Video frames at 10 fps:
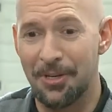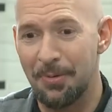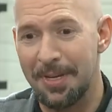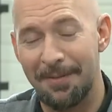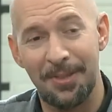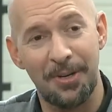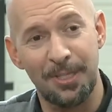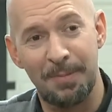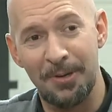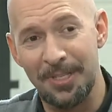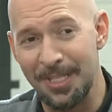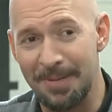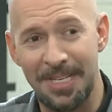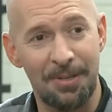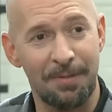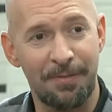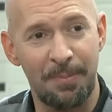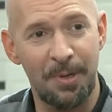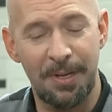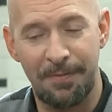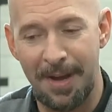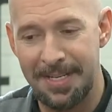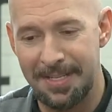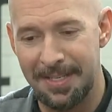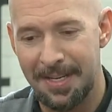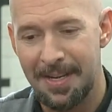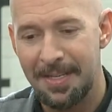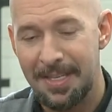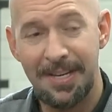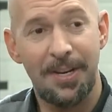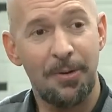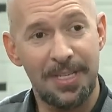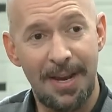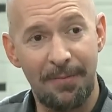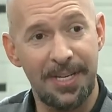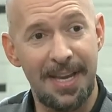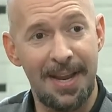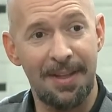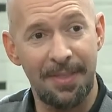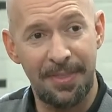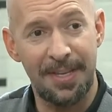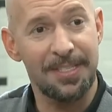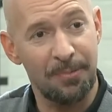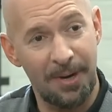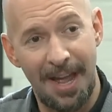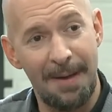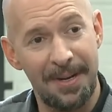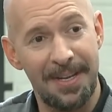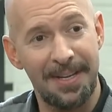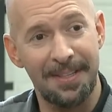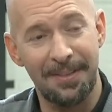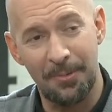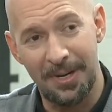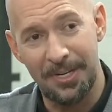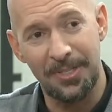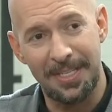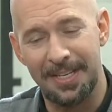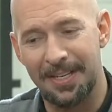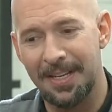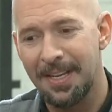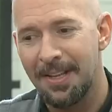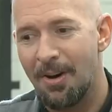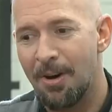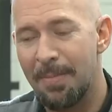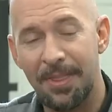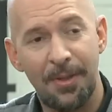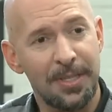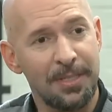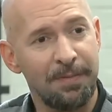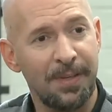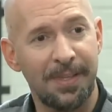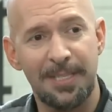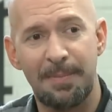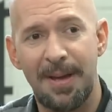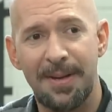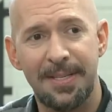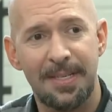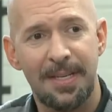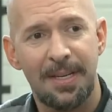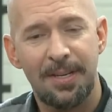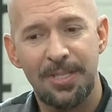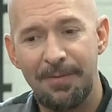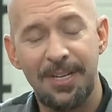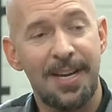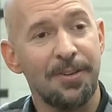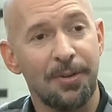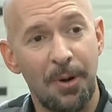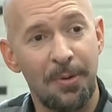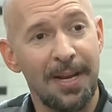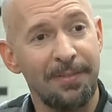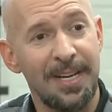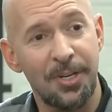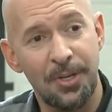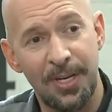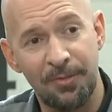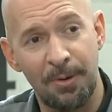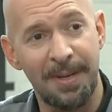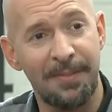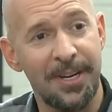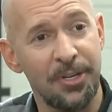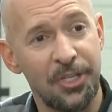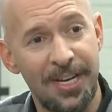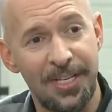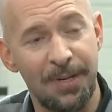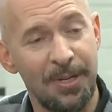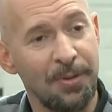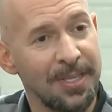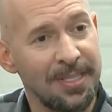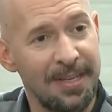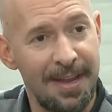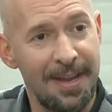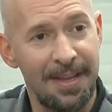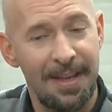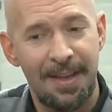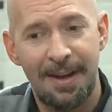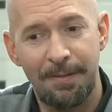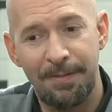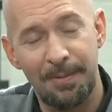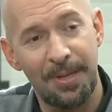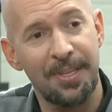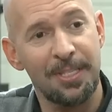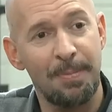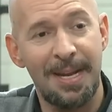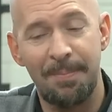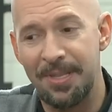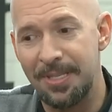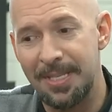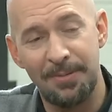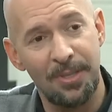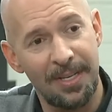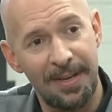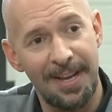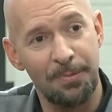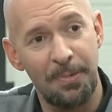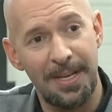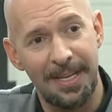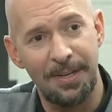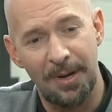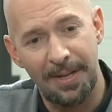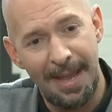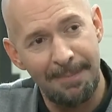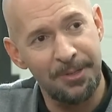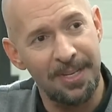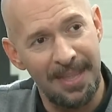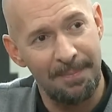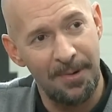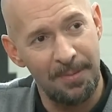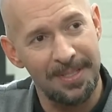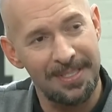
you're doing, everything you're experiencing is material for a book. If I didn't take notes every day on the things that were happening and that yeah. were interesting and all my thoughts and feelings about it, because every day you're growing, every day you're transforming, every day you're changing. What you think today, how you feel about things may not be the same as you think next week, and oh, you want to capture it in that There's moment.